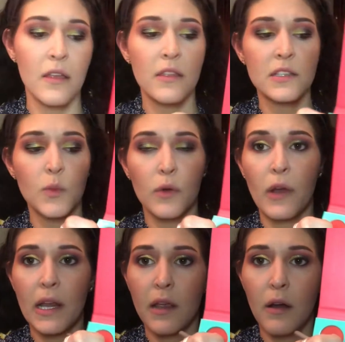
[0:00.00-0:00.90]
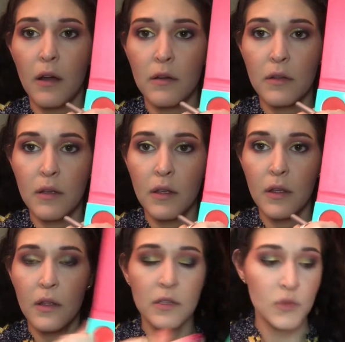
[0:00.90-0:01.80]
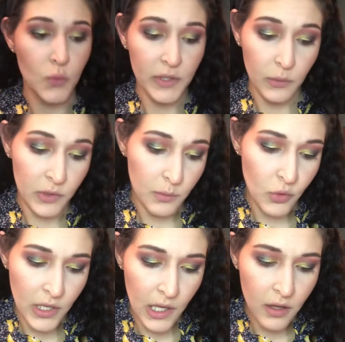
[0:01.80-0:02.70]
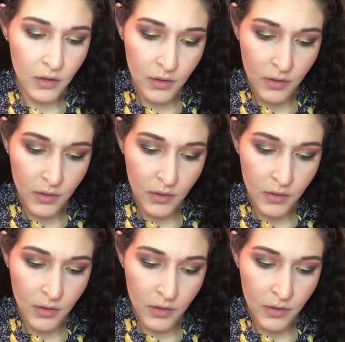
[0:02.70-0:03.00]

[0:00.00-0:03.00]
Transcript: This one right here. It's really, really pretty.